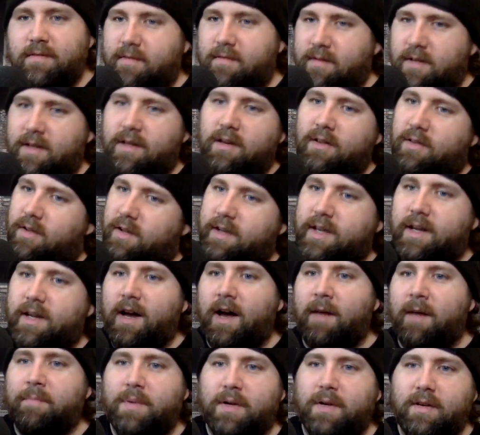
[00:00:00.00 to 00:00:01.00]
And then you look it
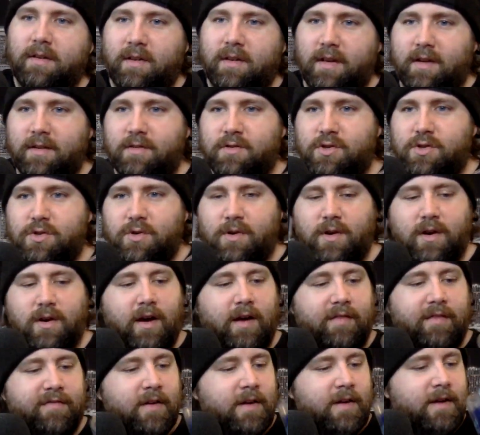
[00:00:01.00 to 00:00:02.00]
up, and sure
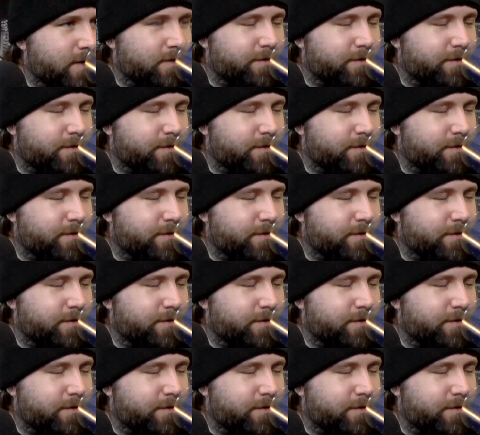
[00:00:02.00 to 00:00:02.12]
enough.